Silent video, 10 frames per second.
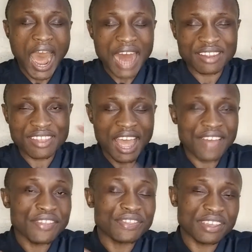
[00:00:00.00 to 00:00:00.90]
are the
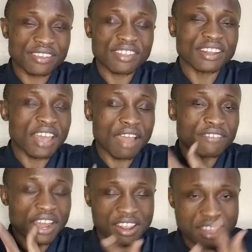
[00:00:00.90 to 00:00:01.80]
other things that they
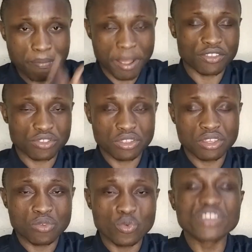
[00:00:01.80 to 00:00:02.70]
have done in the past
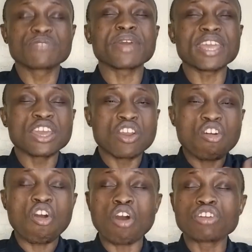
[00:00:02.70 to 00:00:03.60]
which may
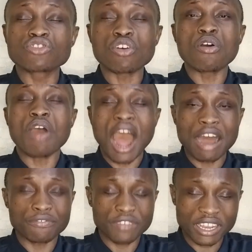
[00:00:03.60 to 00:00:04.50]
also
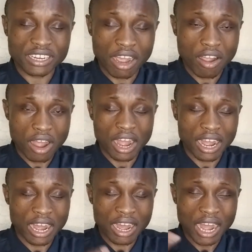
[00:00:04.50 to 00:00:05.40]
affect our,
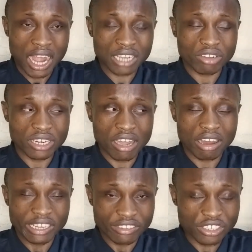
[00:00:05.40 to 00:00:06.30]
actually
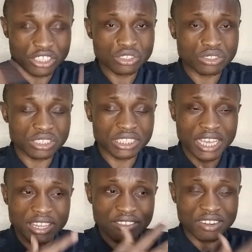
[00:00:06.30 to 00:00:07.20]
our decisions in
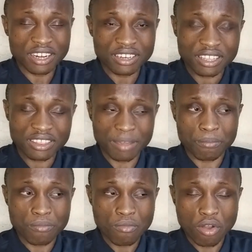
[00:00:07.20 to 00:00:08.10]
either selecting
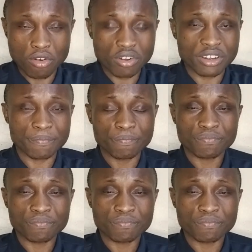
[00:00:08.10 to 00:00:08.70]
them or not?